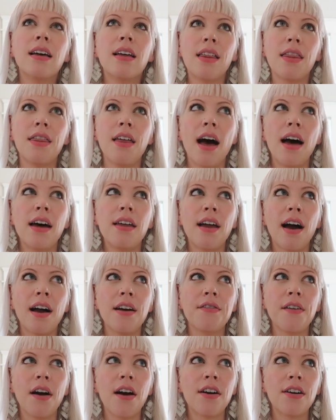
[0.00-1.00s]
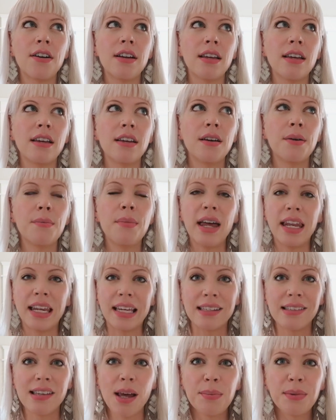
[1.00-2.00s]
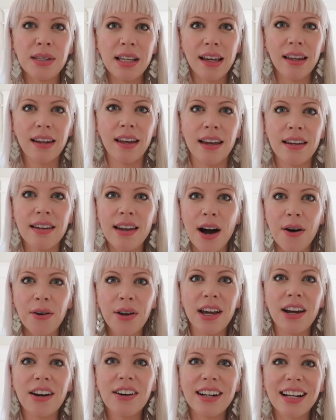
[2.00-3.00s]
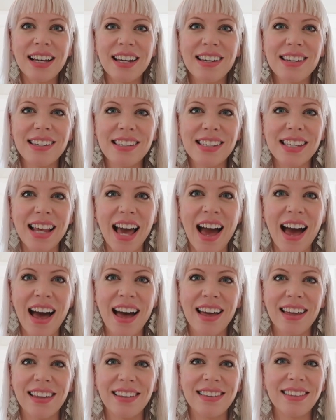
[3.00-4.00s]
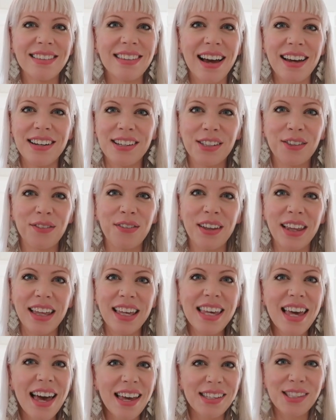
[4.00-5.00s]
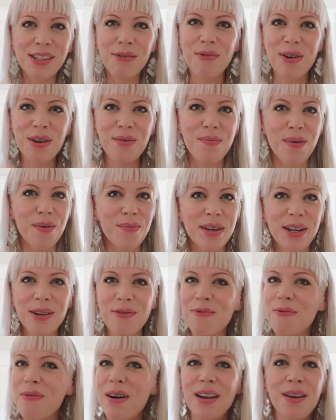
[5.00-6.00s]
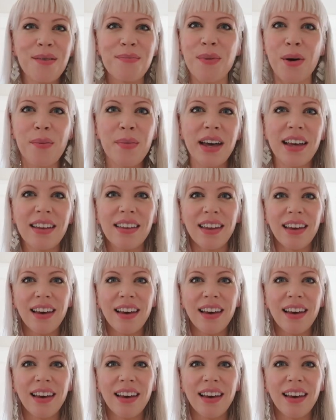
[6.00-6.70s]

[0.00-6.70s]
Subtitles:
that I've already been accepted, and now here it is, and I just feel like, yes, what a moment, what a moment.